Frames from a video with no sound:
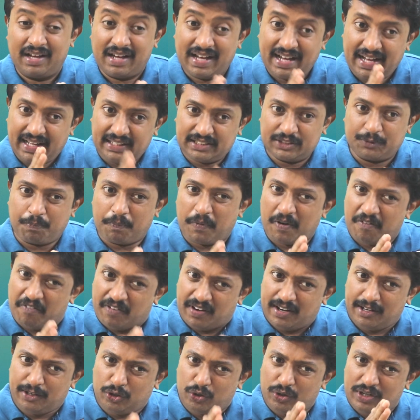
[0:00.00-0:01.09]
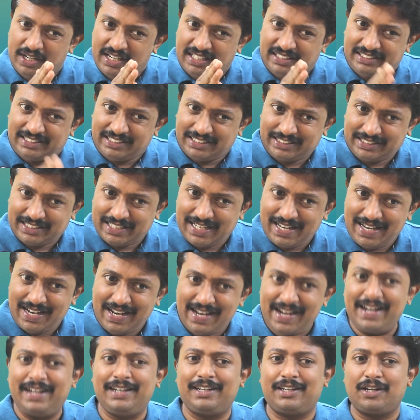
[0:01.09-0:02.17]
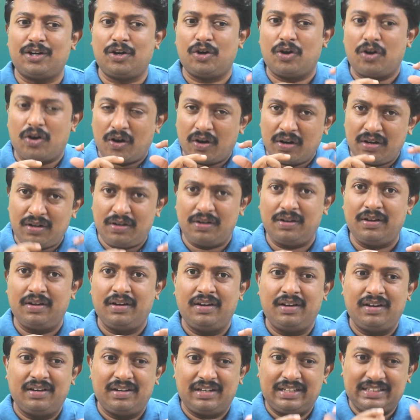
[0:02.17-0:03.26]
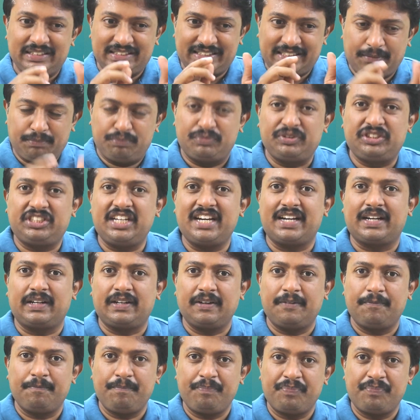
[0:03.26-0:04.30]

has power to legislate on a subject,